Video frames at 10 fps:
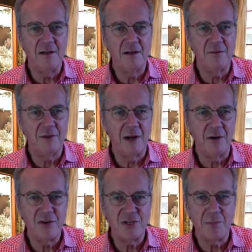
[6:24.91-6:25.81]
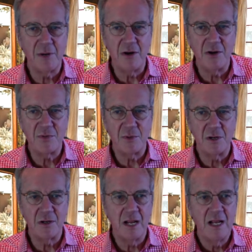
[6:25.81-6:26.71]
Confederates at
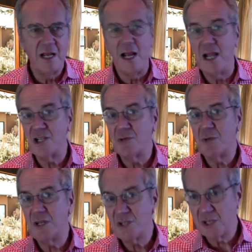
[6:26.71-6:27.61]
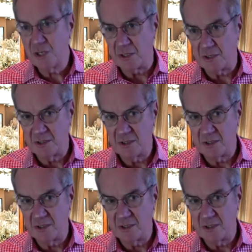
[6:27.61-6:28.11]
Petersburg. As a result,